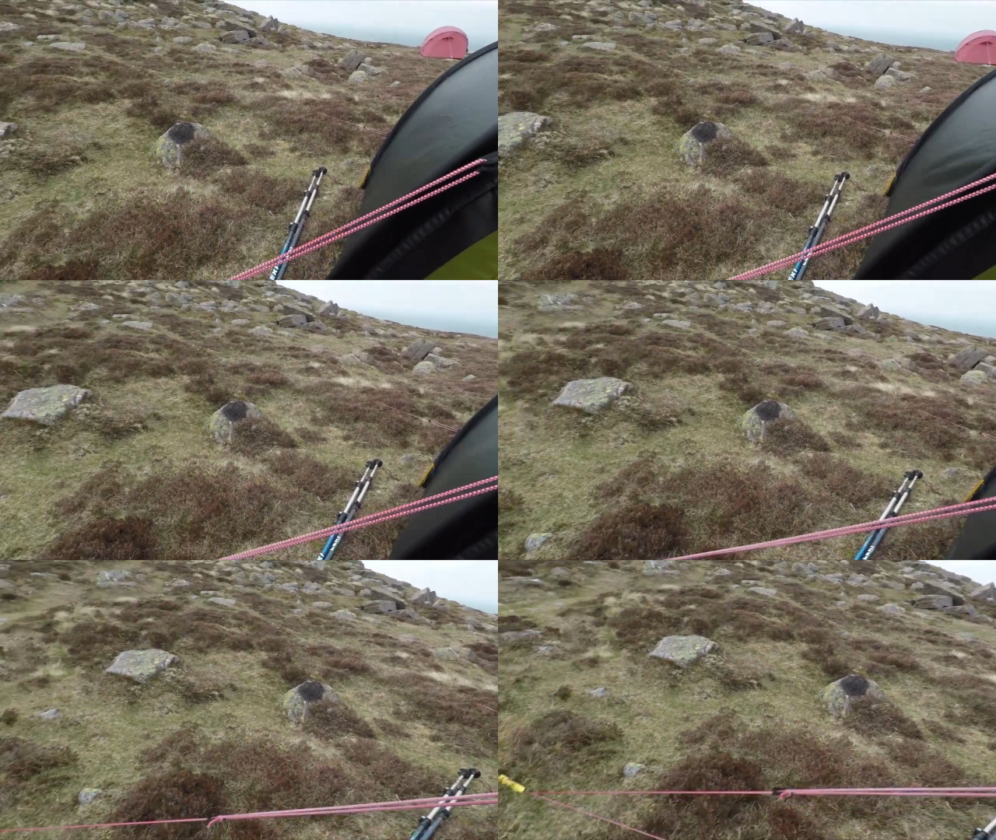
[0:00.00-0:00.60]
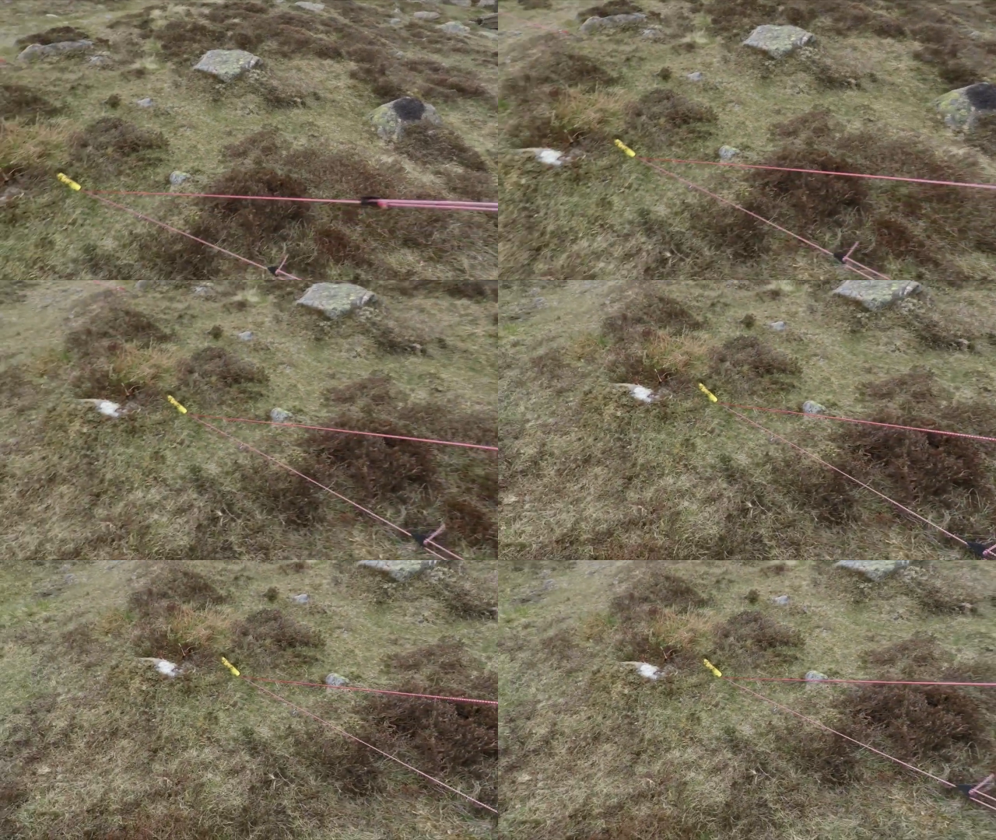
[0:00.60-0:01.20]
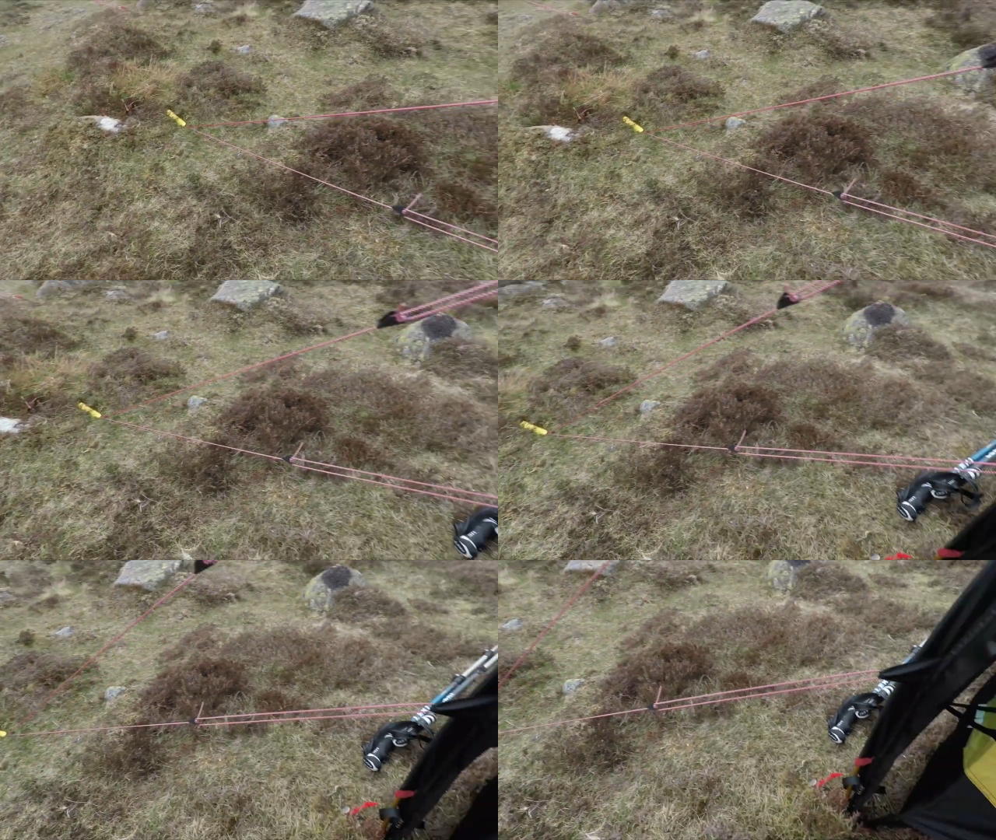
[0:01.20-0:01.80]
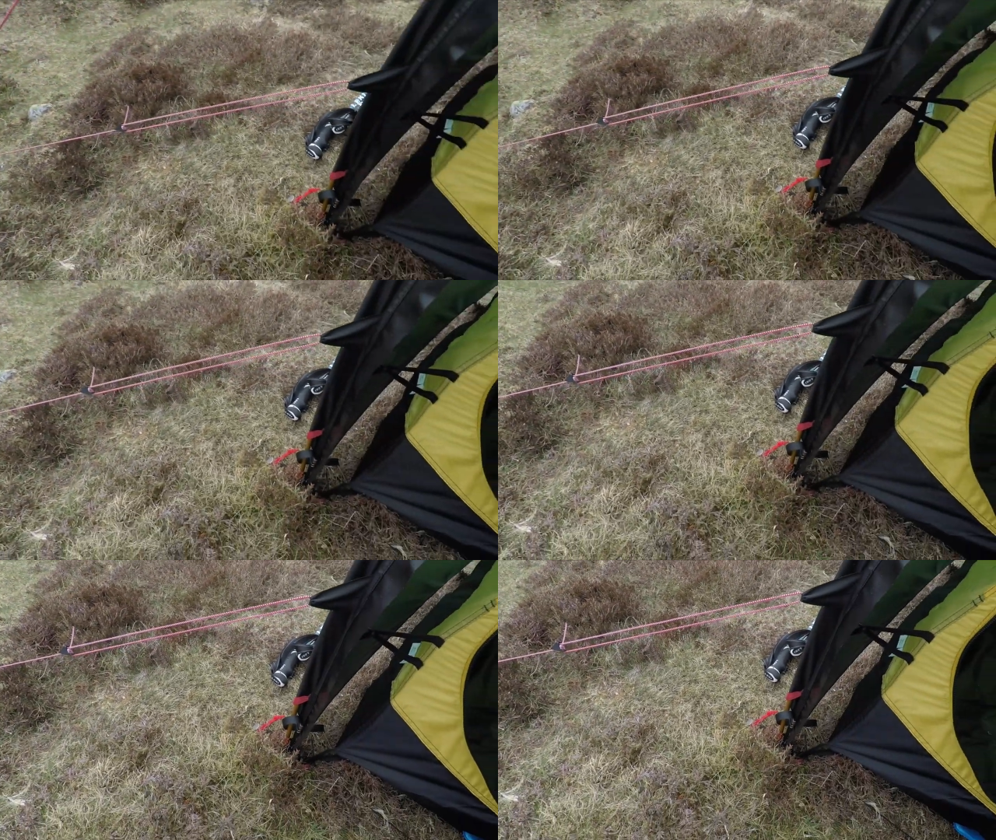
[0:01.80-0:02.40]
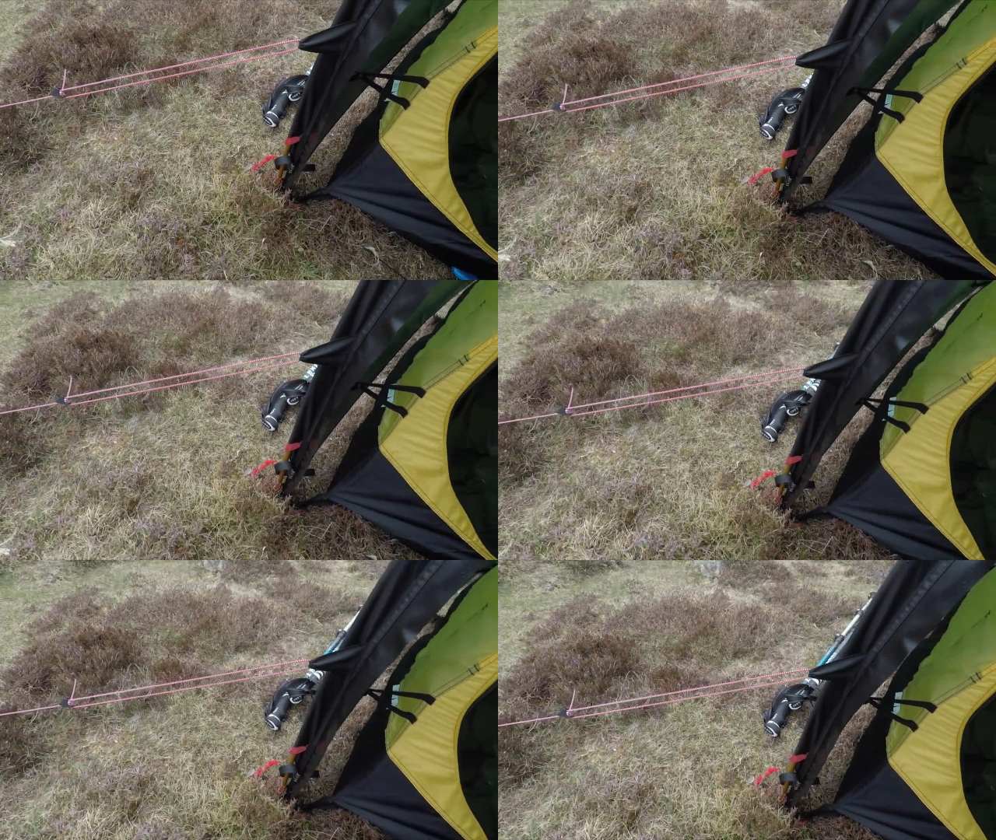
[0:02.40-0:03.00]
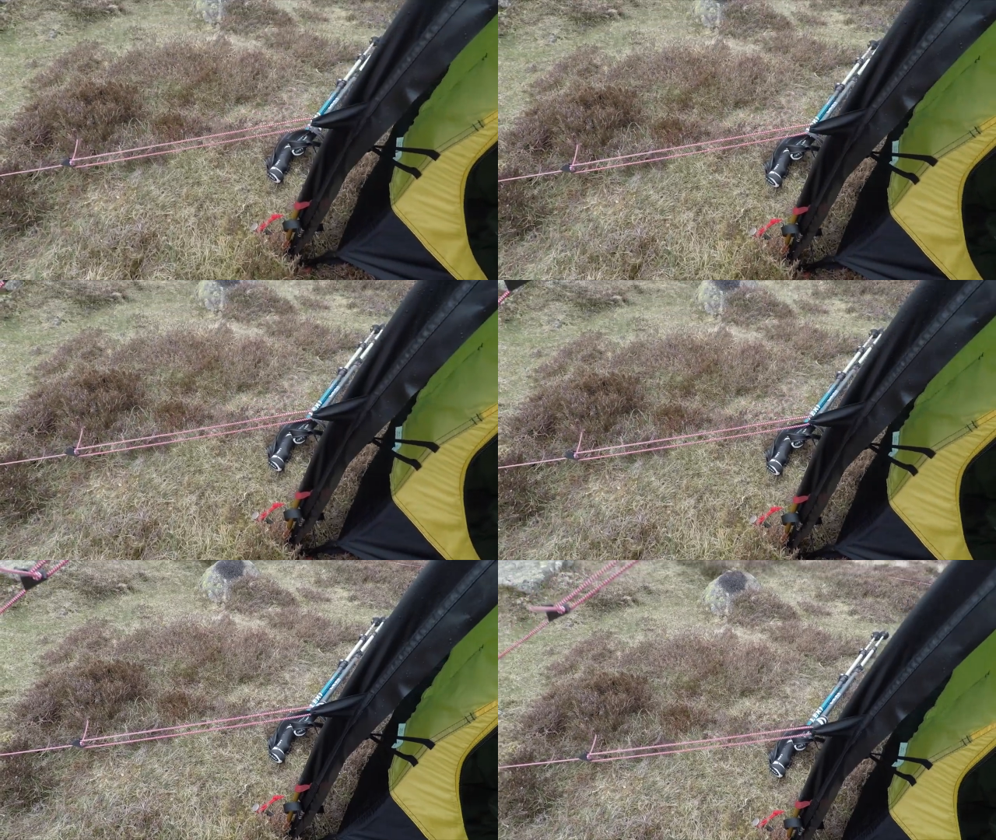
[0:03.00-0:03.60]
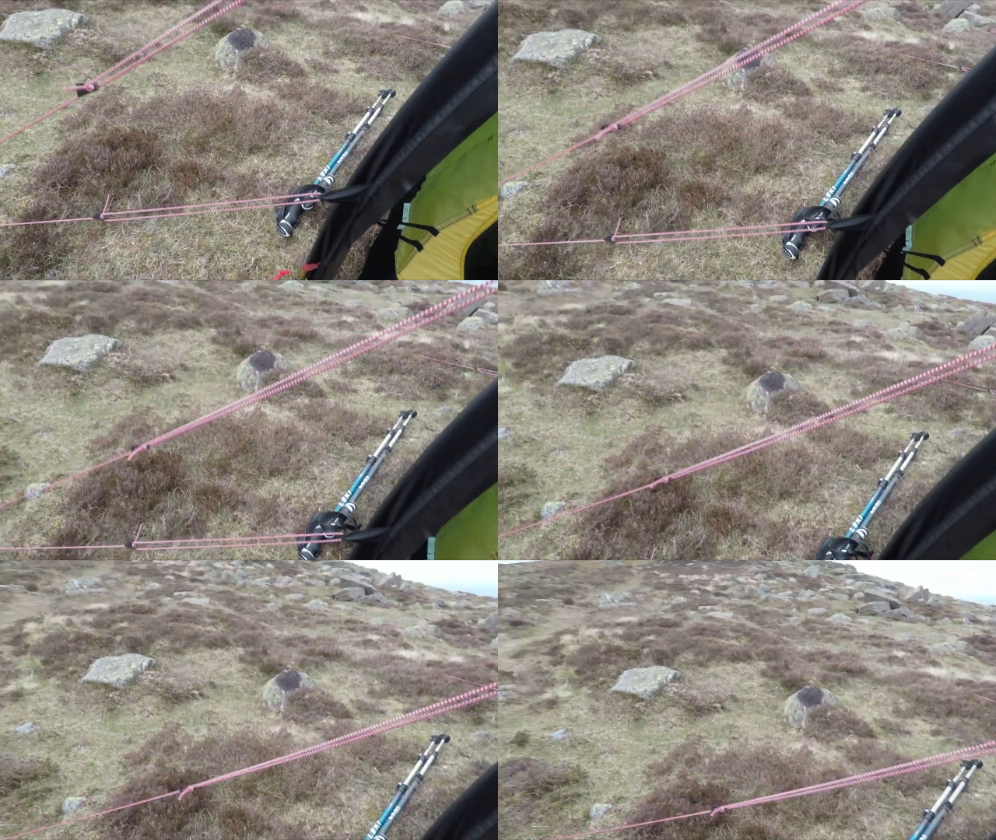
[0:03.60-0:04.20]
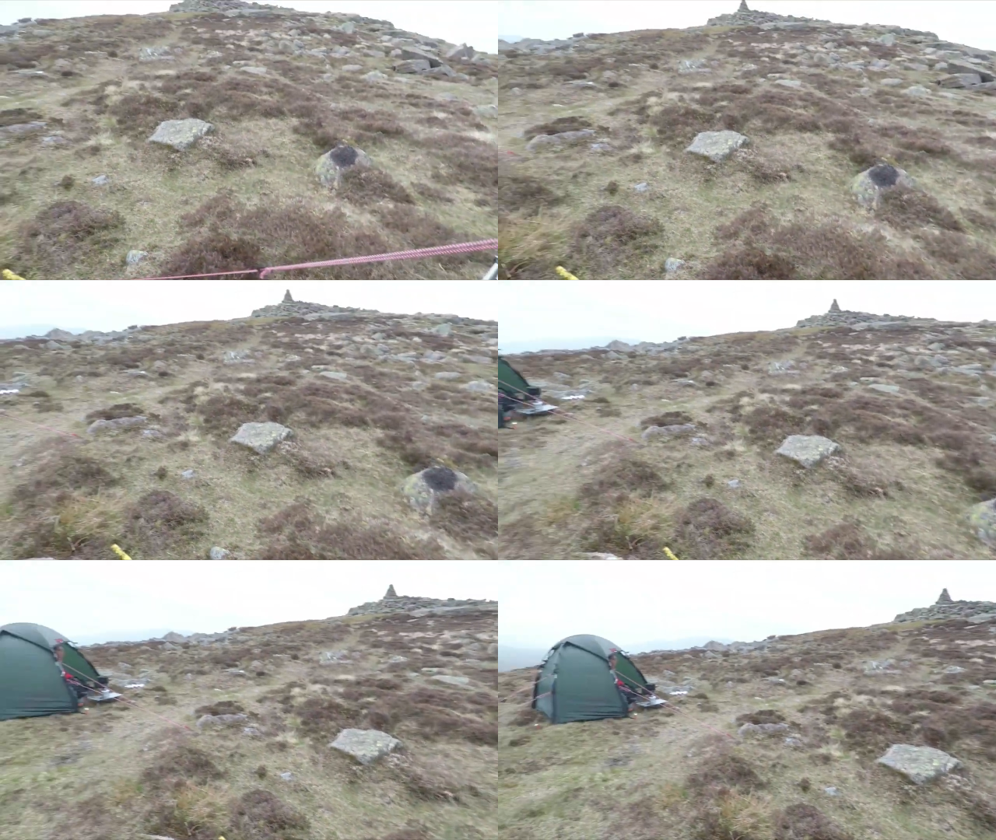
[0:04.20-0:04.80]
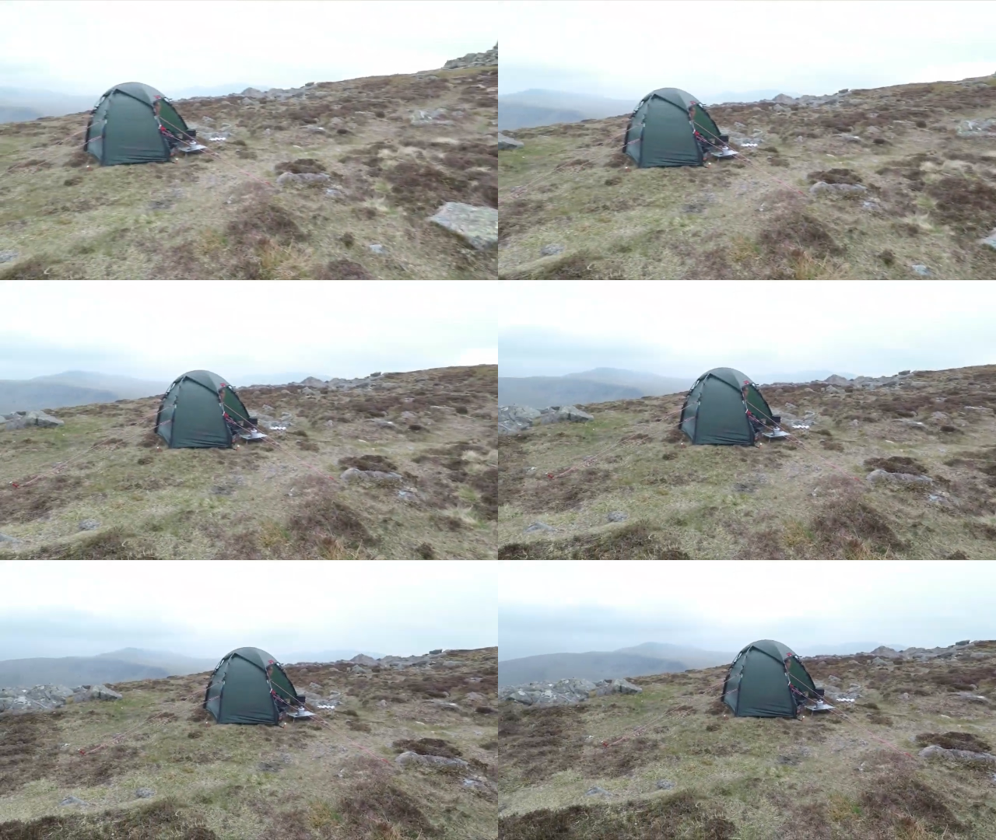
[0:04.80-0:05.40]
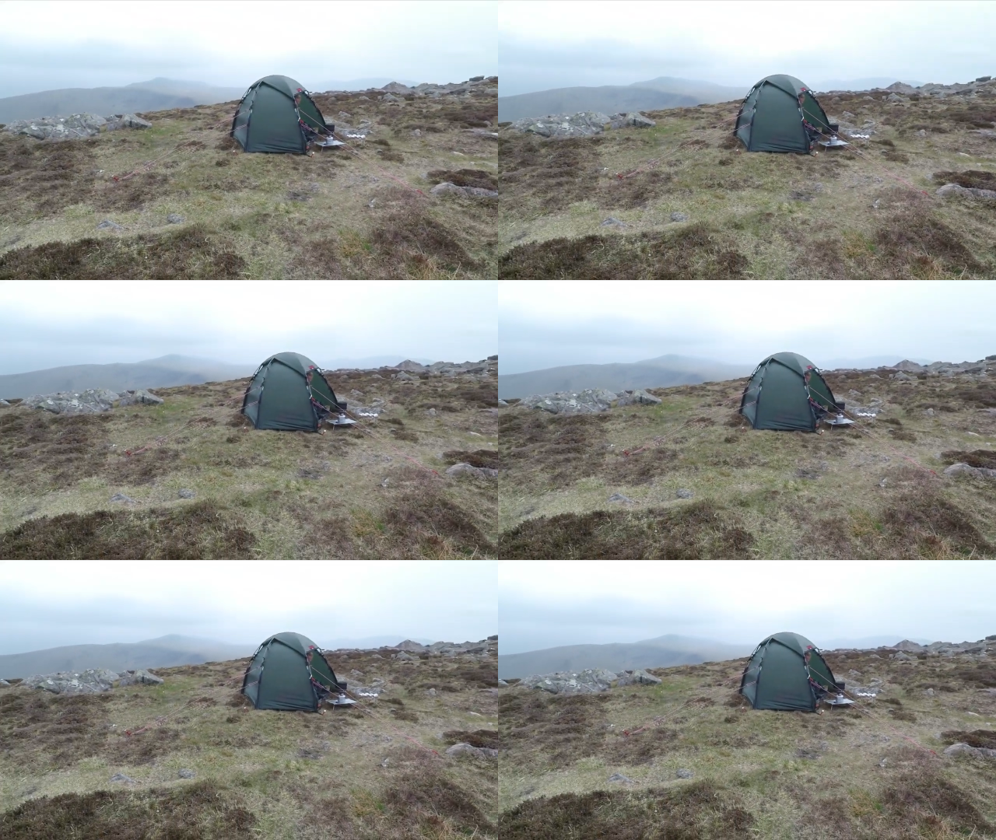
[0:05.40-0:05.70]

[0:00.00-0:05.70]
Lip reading: No face is visible, so there are no lips to read.